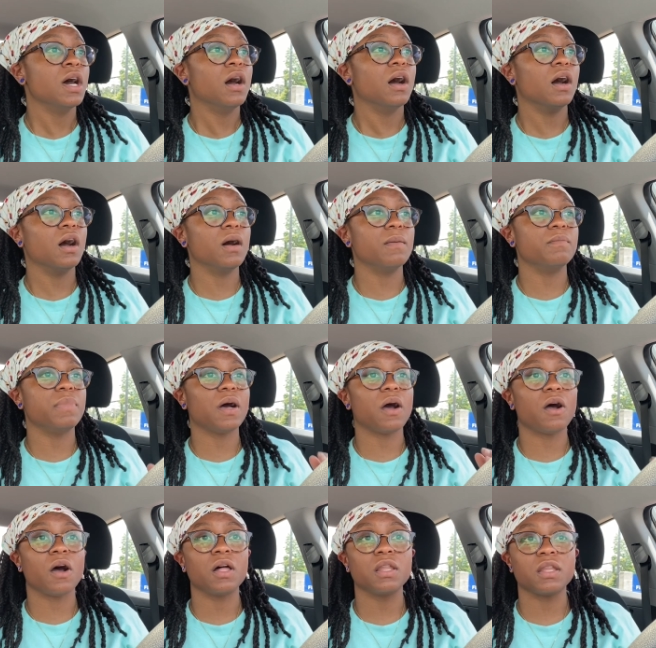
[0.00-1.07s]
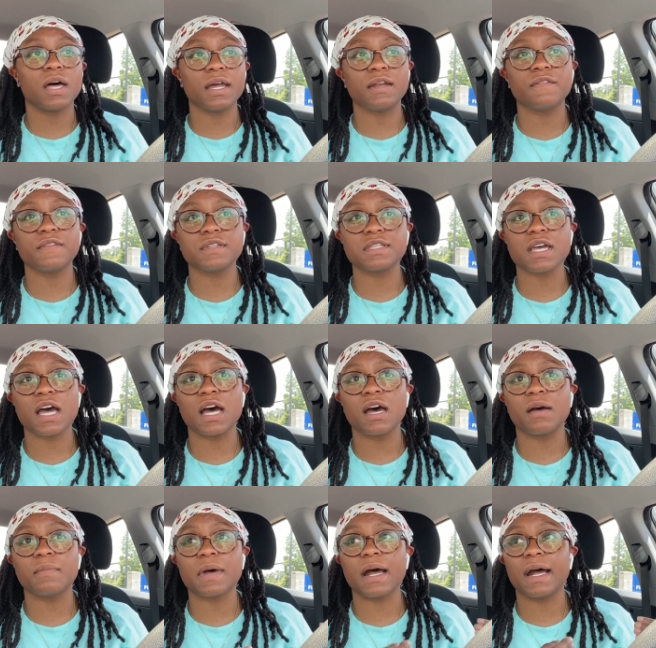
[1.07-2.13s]
um, but a lot of the
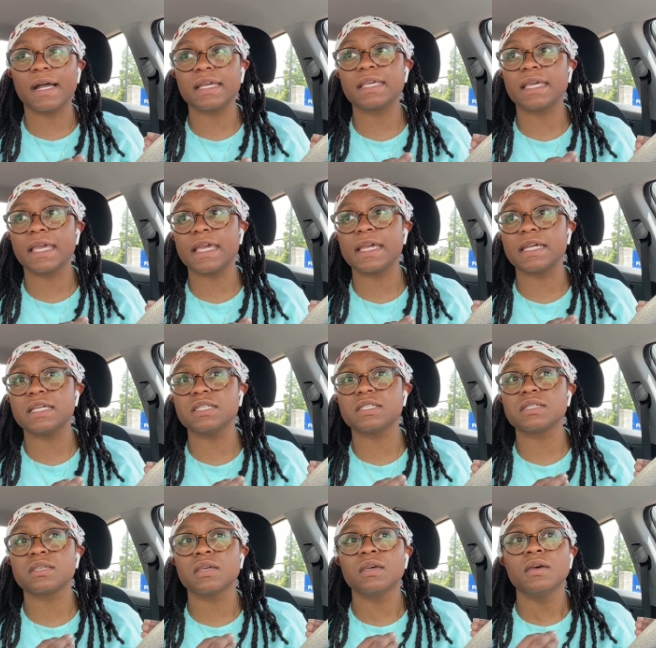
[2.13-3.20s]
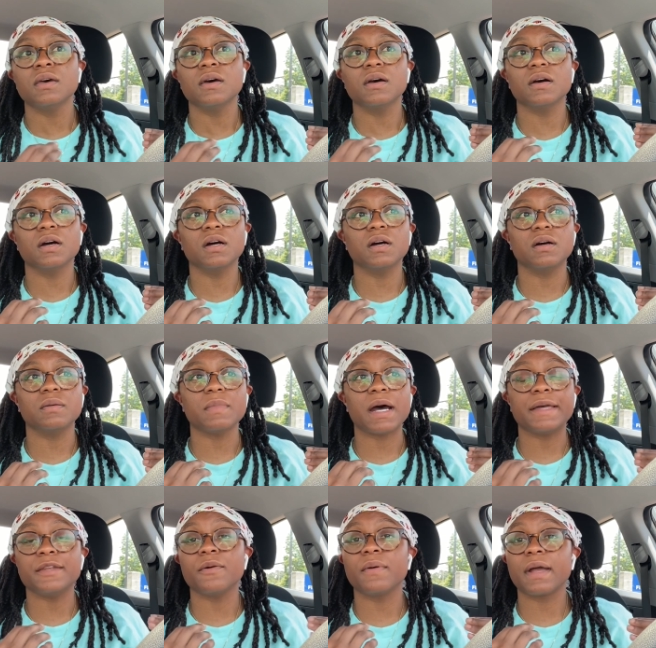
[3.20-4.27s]
time i can't um, i
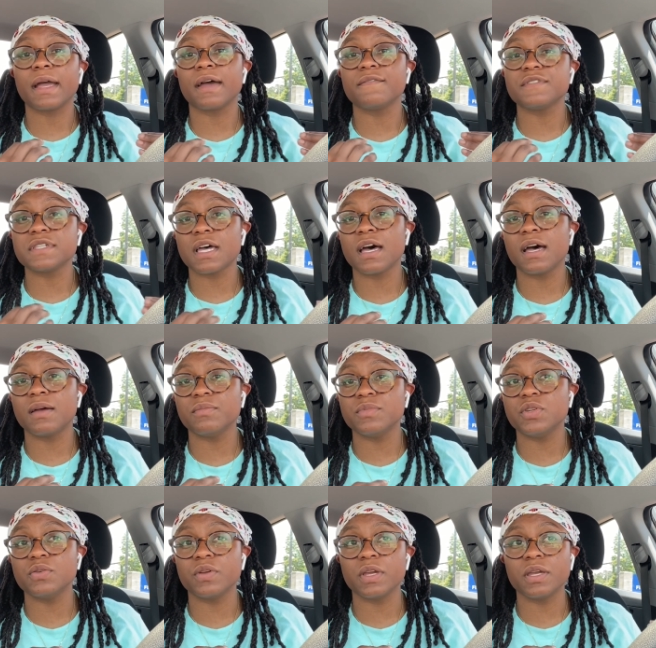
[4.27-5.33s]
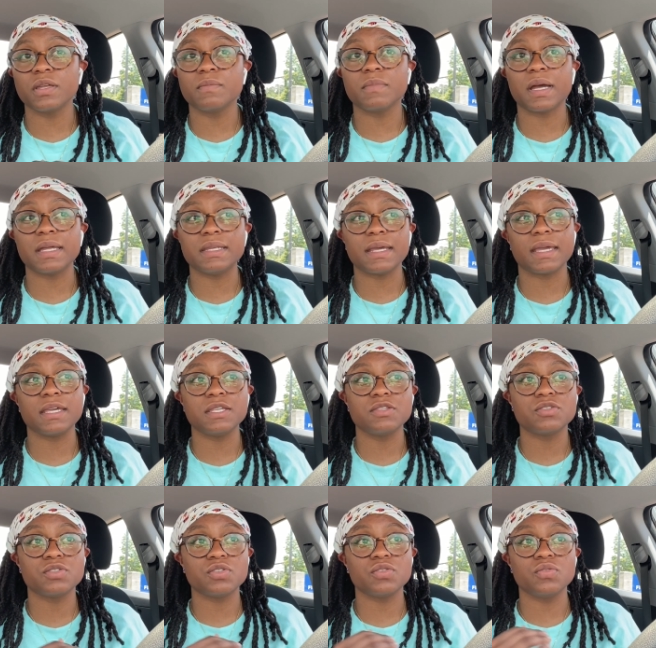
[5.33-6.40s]
don't have time during my
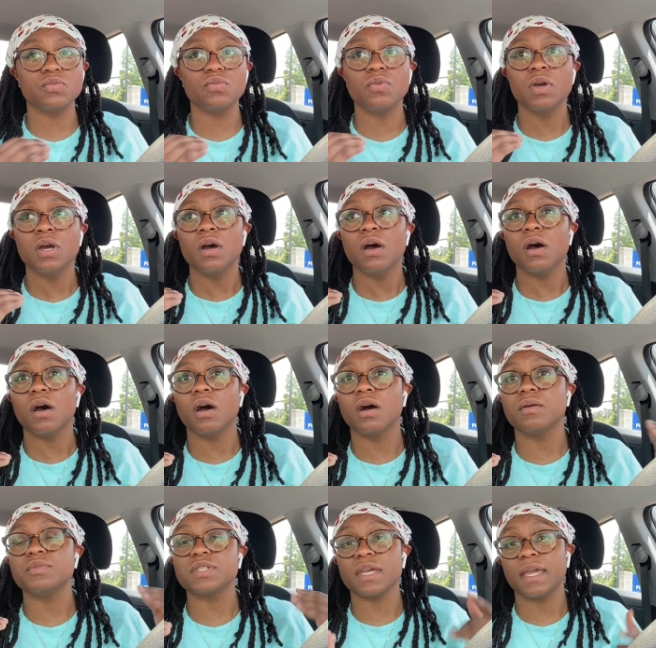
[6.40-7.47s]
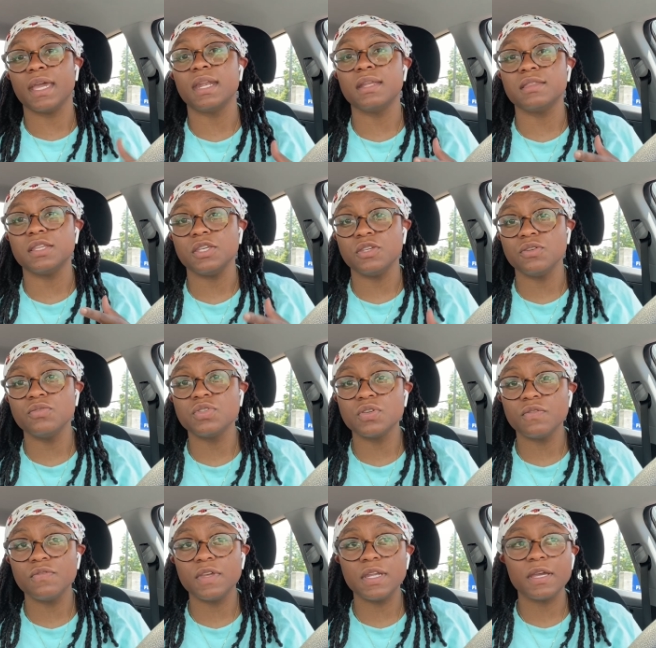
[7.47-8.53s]
days to um, to edit the
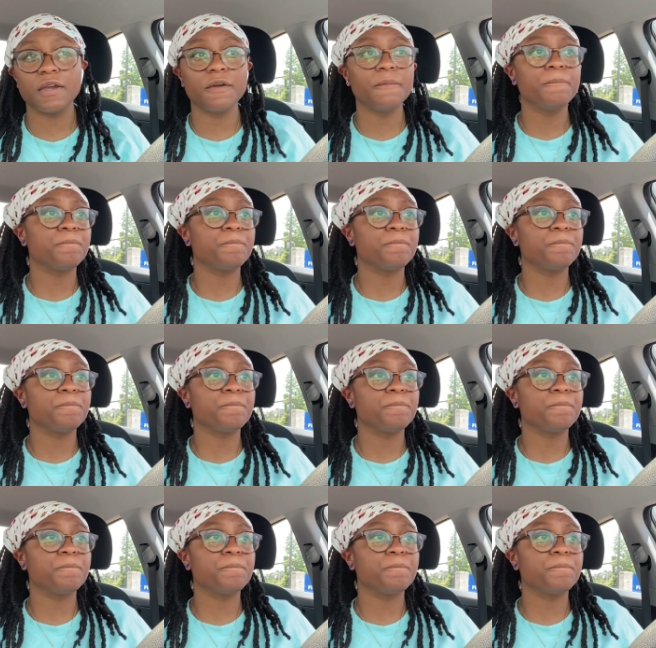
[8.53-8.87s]
youtube video